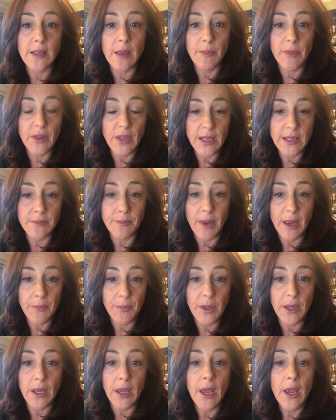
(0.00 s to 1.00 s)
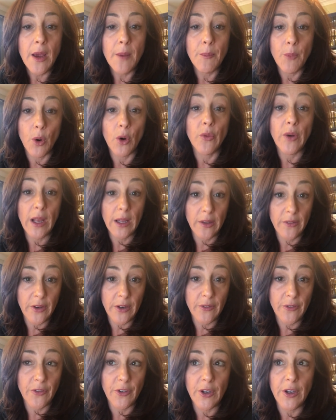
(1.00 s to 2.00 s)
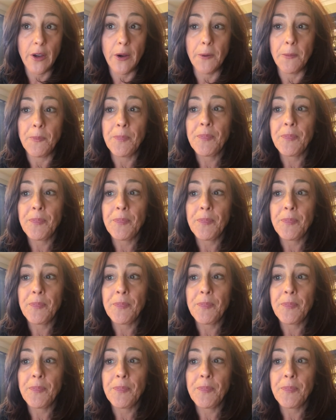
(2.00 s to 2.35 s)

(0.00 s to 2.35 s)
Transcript: some of these might be more relevant for you.